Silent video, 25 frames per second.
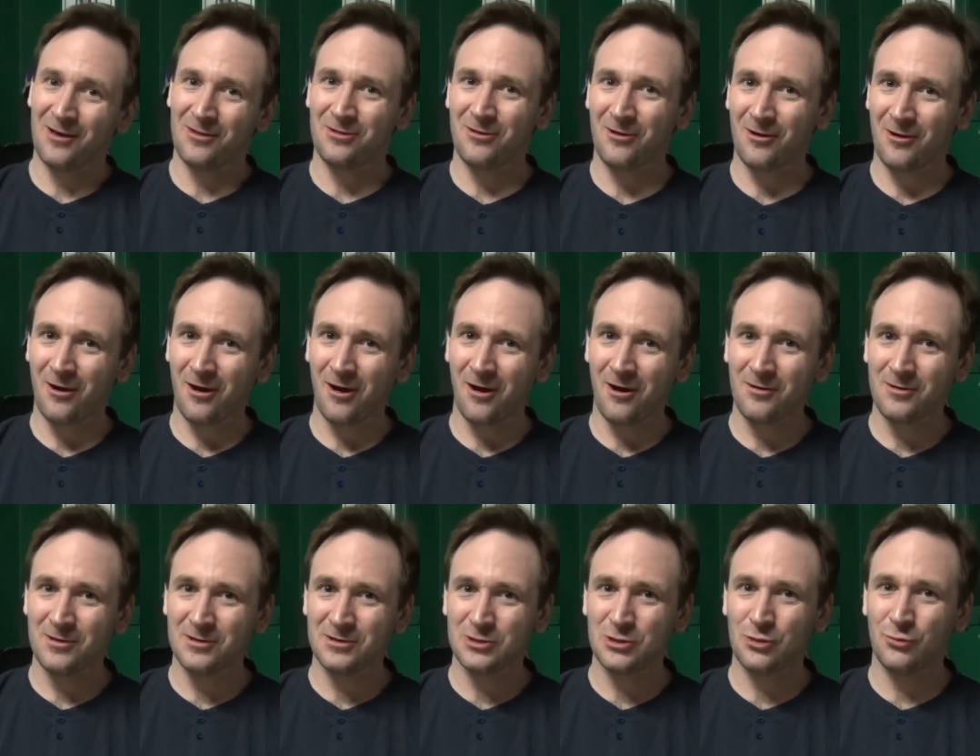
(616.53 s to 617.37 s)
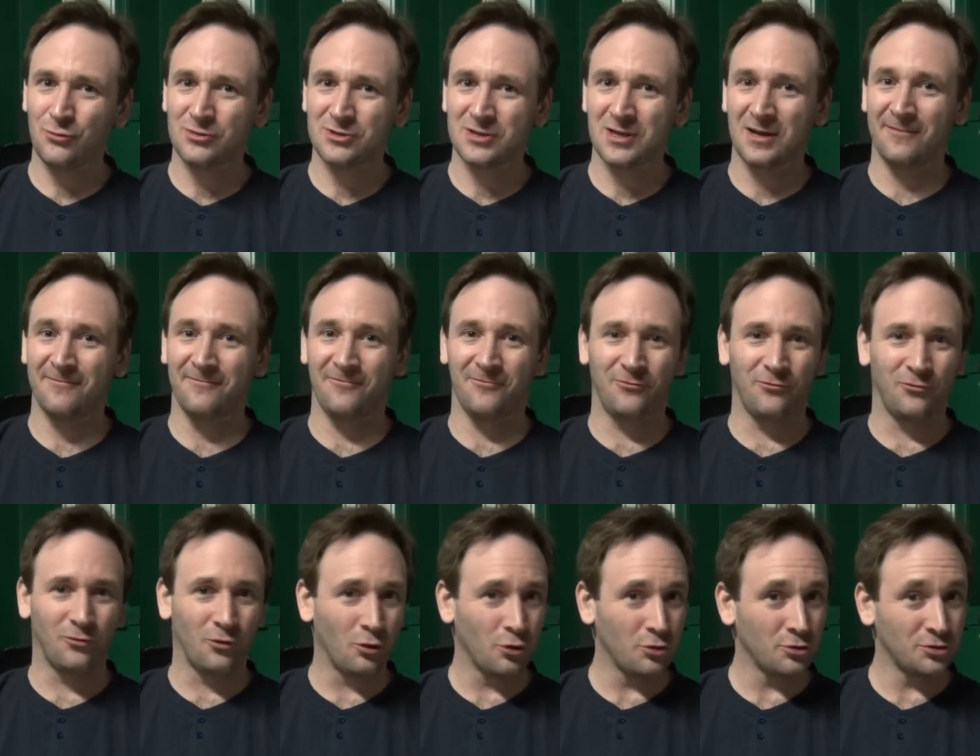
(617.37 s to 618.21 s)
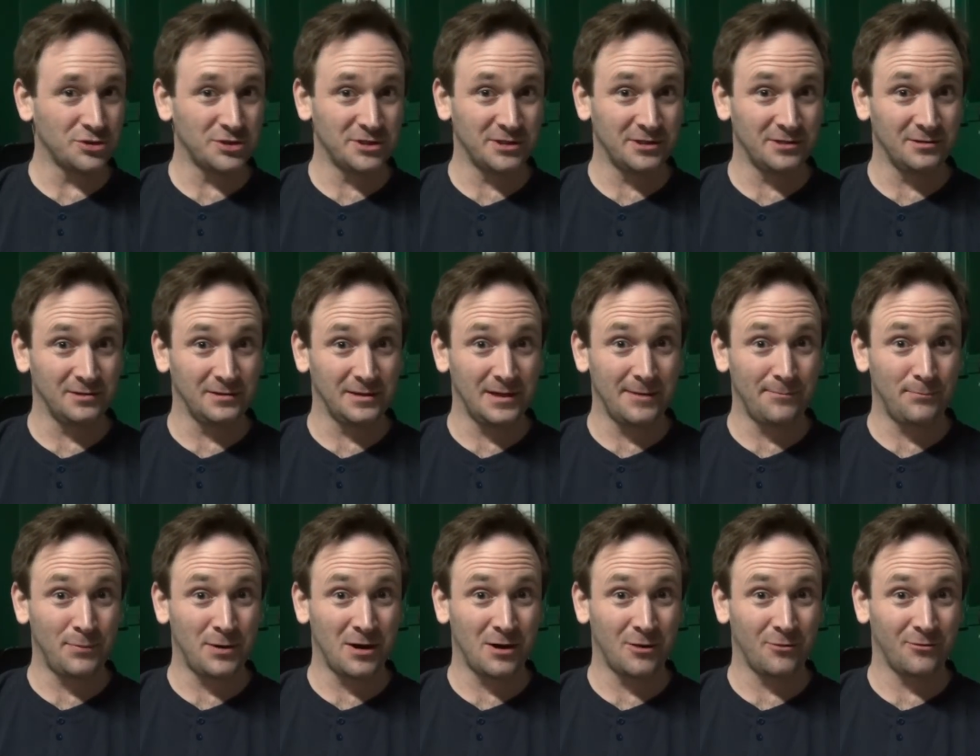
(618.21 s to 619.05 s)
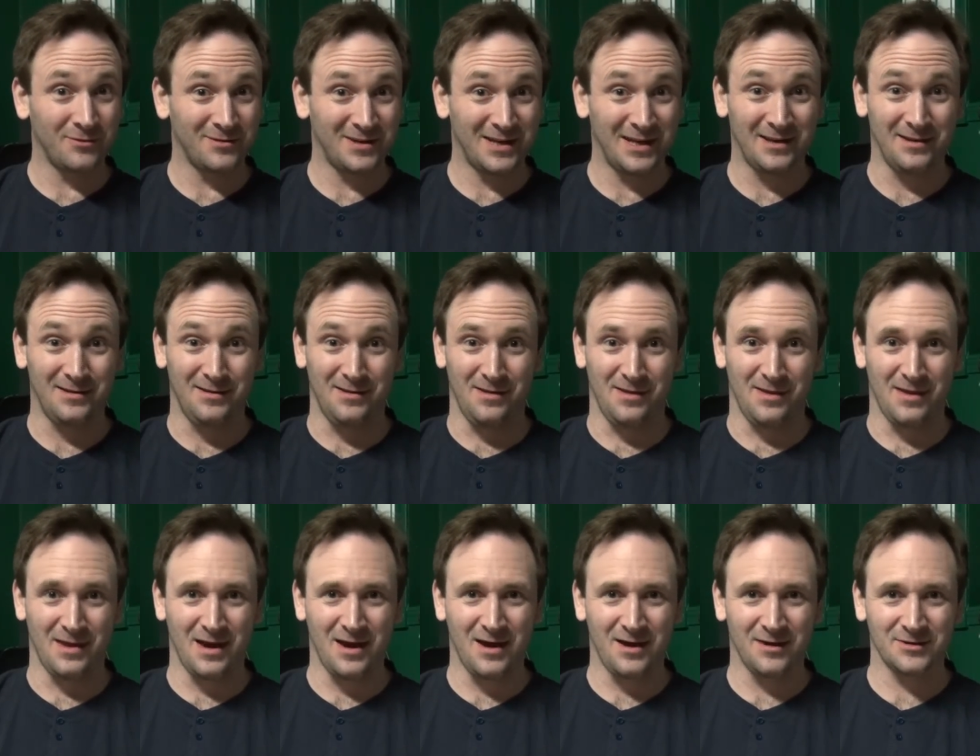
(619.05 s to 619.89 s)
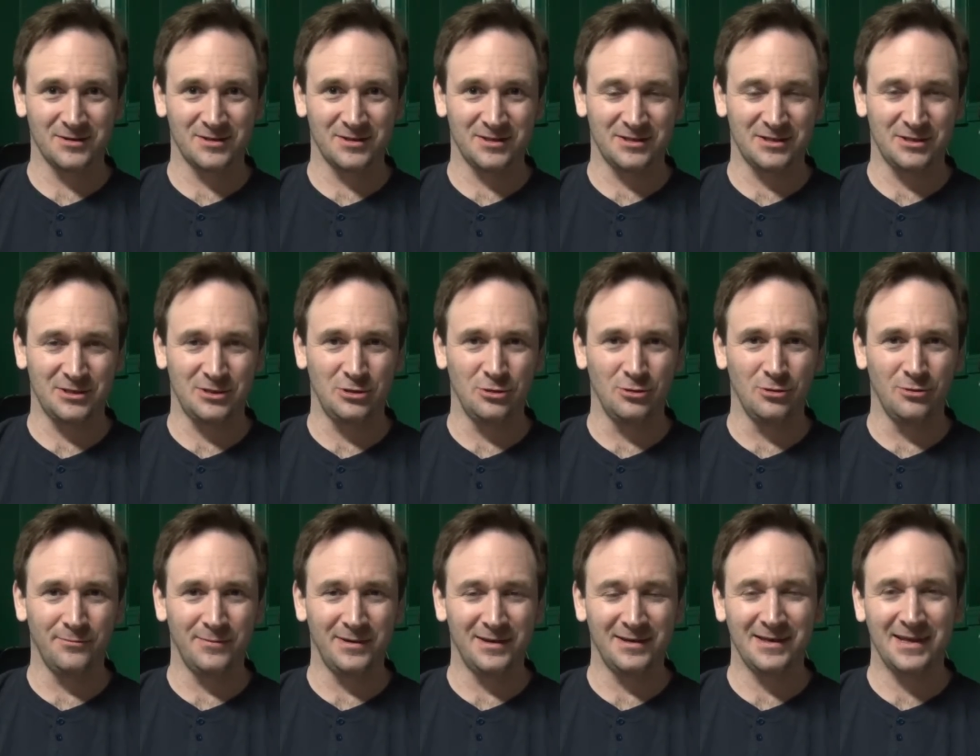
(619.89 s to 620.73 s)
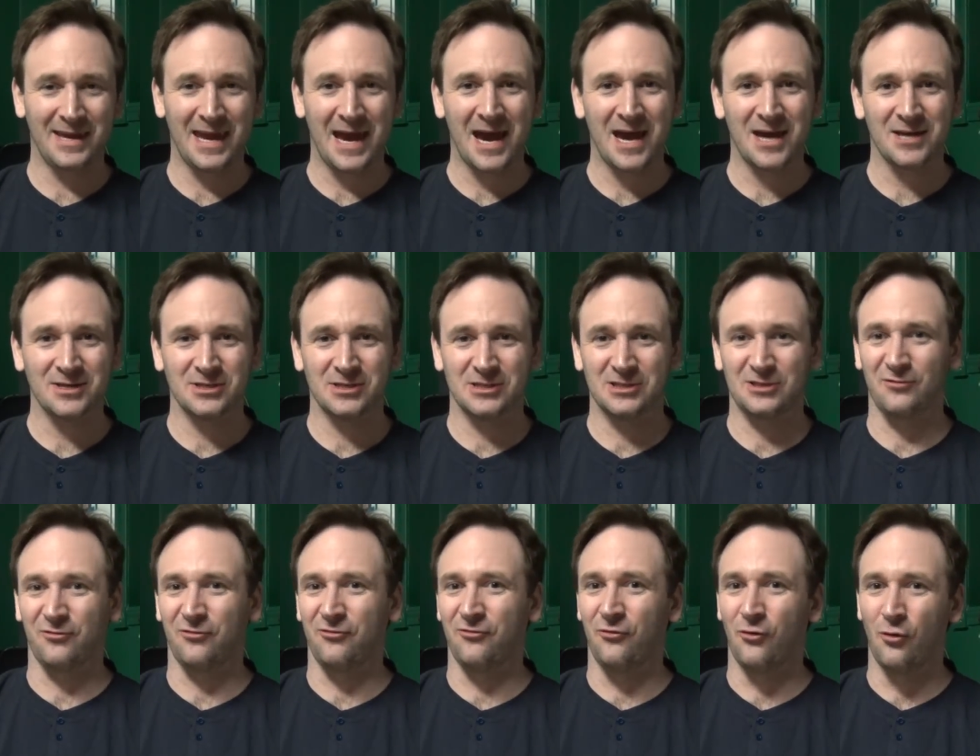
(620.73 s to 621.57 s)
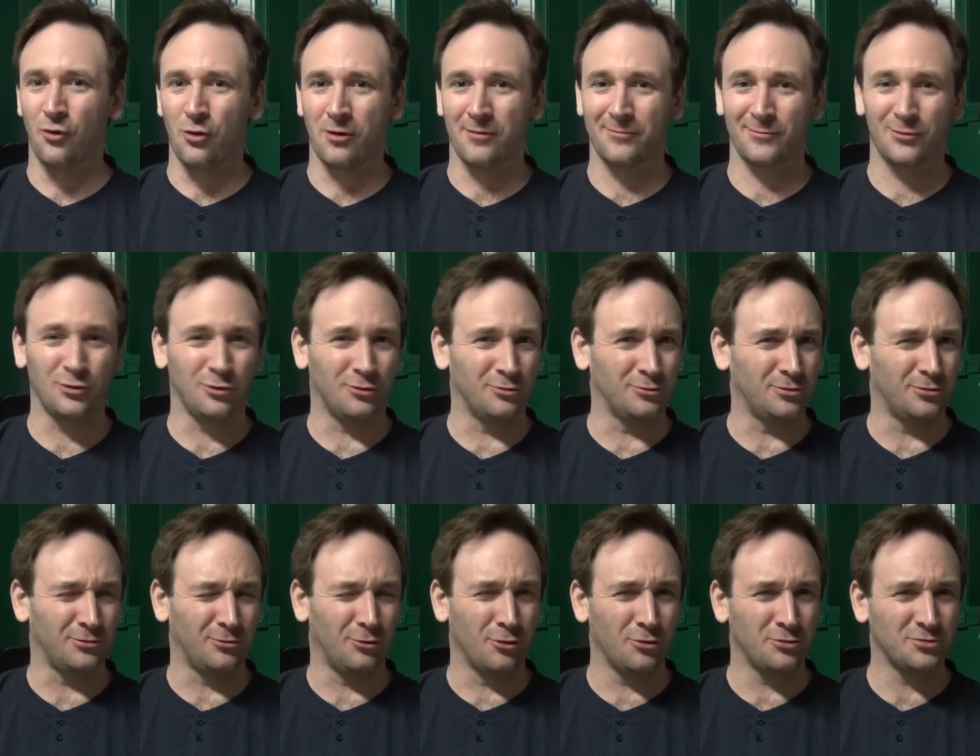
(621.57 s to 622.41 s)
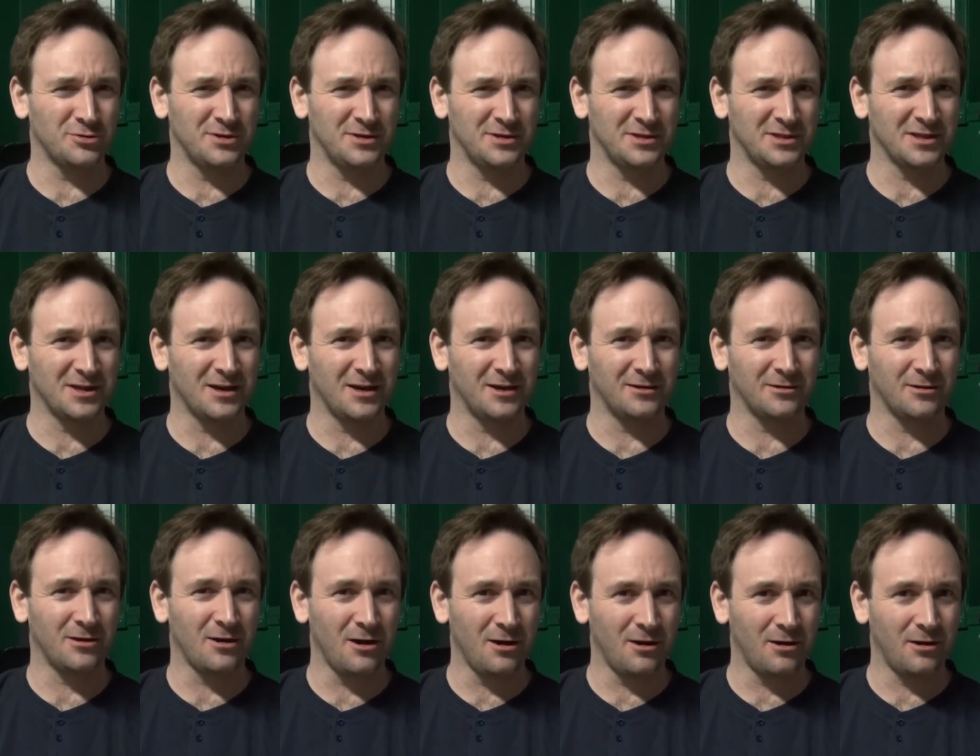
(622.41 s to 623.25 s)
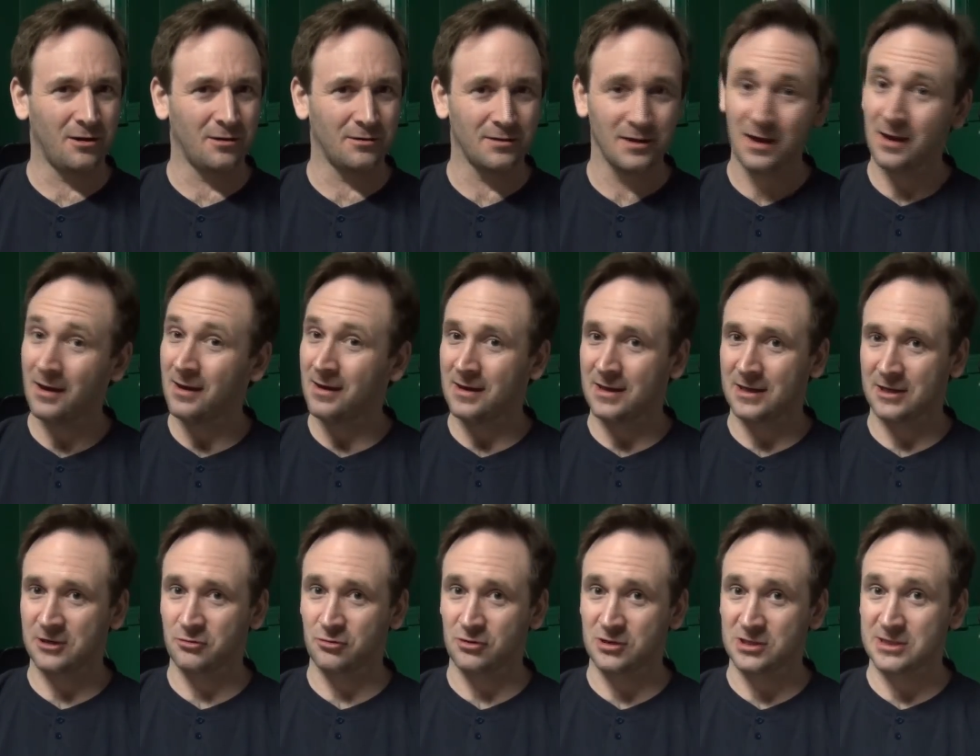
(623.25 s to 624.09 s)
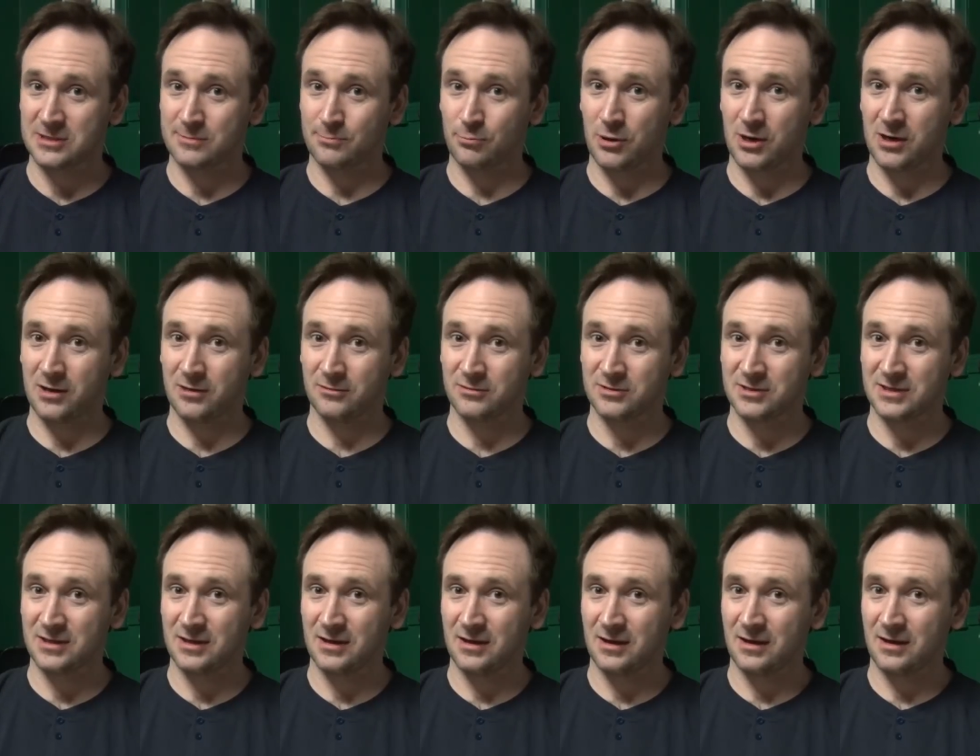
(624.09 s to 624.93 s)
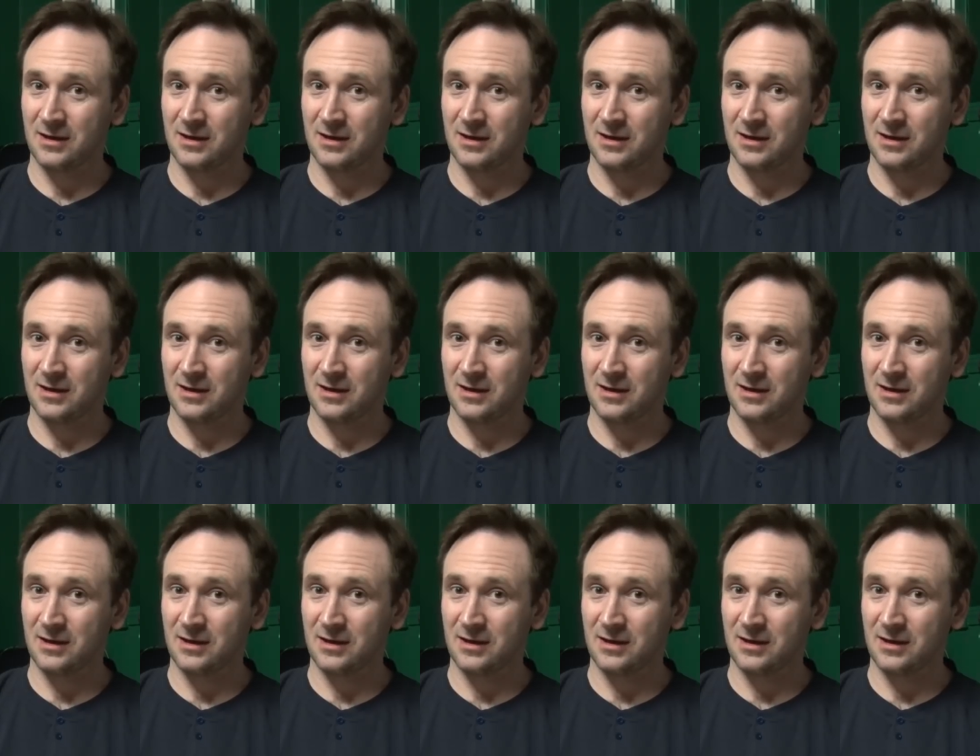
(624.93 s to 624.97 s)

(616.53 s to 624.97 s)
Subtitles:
the artist who was unfortunately paired with that noxious human gaseous form called Orson Scott Card, Chris Sprouse,